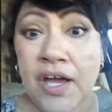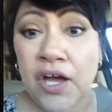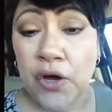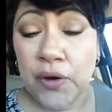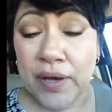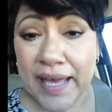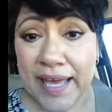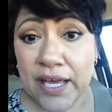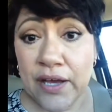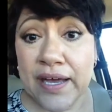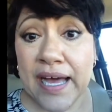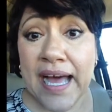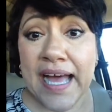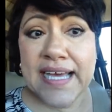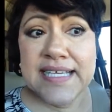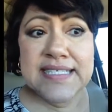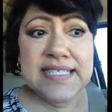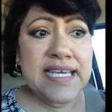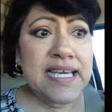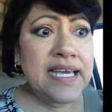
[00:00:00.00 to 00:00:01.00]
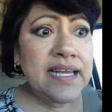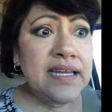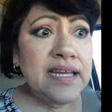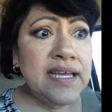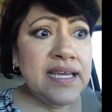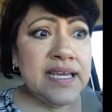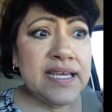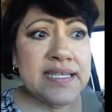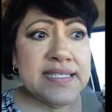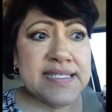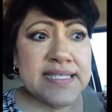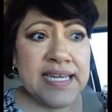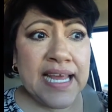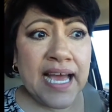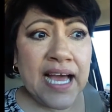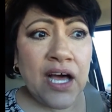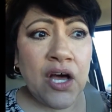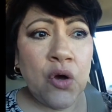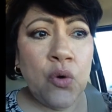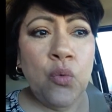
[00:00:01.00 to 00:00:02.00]
Okay, you guys, it is
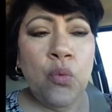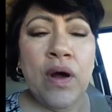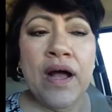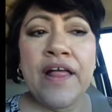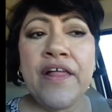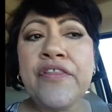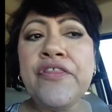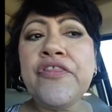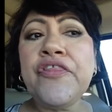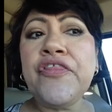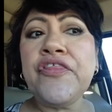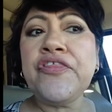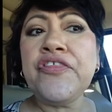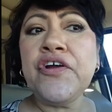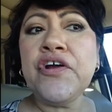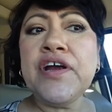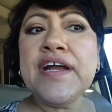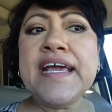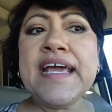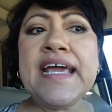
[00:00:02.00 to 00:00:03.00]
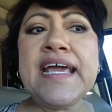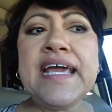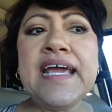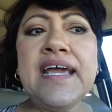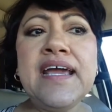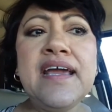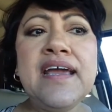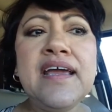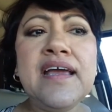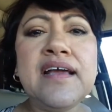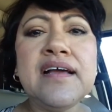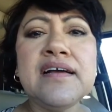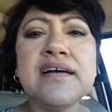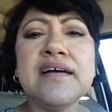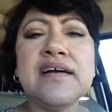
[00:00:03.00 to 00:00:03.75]
now one thirty,